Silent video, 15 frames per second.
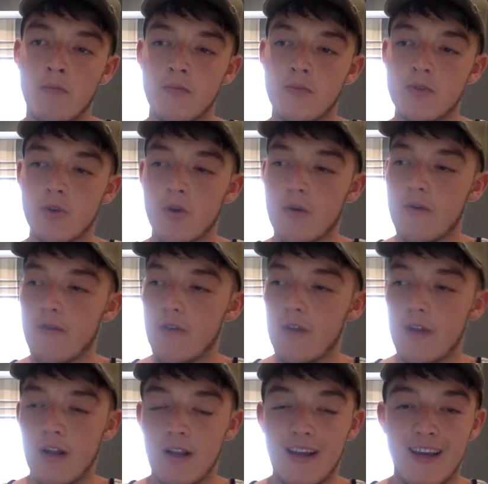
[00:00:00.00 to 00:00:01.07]
Sorry for the
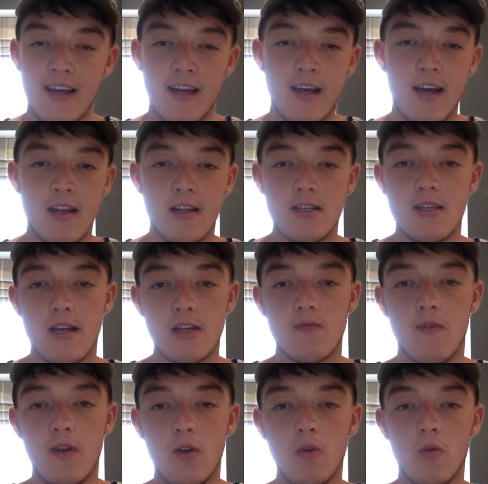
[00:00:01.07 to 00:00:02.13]
delay in getting this next
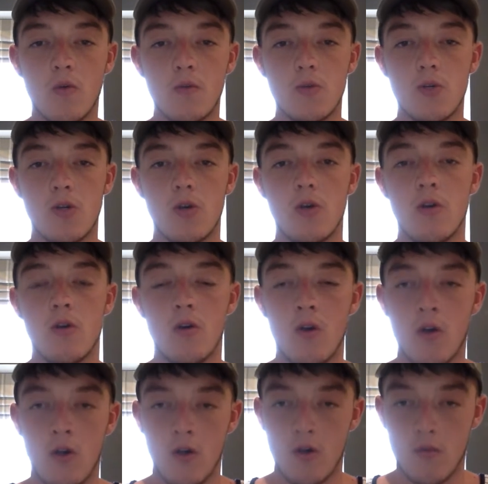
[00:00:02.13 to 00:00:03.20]
video up to you.
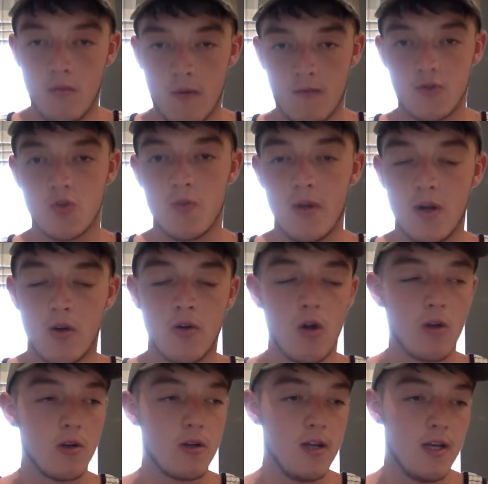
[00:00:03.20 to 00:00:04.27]
I've just been on
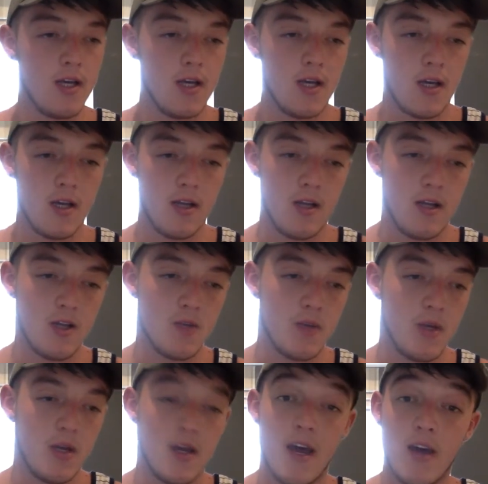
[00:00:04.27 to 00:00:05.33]
holiday and then it's
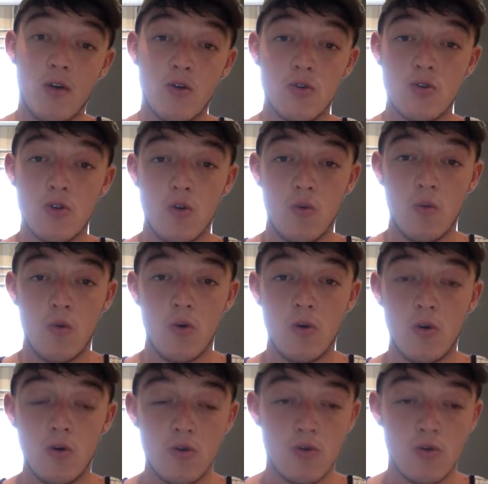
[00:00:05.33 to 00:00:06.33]
been chaos at work.